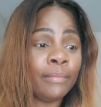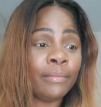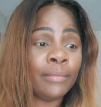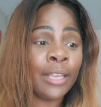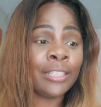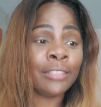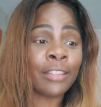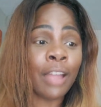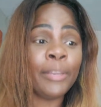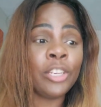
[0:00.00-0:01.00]
it's
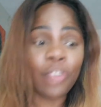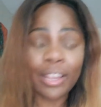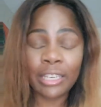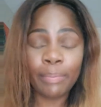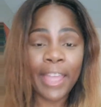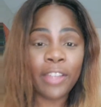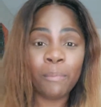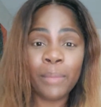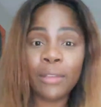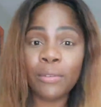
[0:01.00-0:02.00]
gonna be struggling to pay your
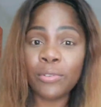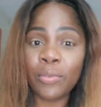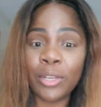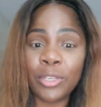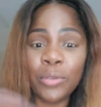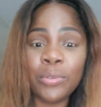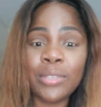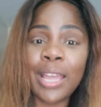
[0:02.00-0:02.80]
bills. On a Tuesday